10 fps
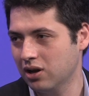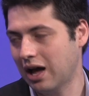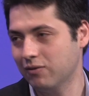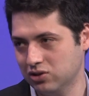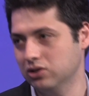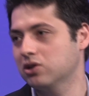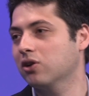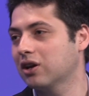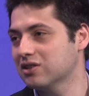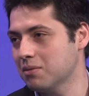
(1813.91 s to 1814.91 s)
obviously
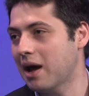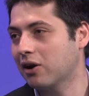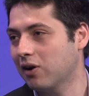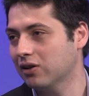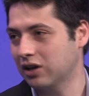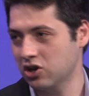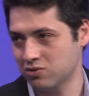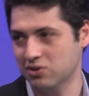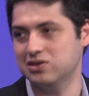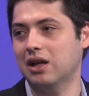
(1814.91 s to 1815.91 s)
turkey is a macro allocation,
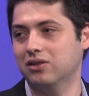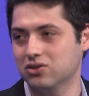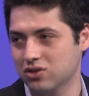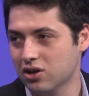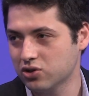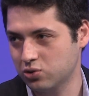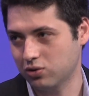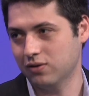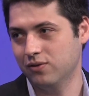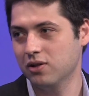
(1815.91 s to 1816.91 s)
but it's not this sort of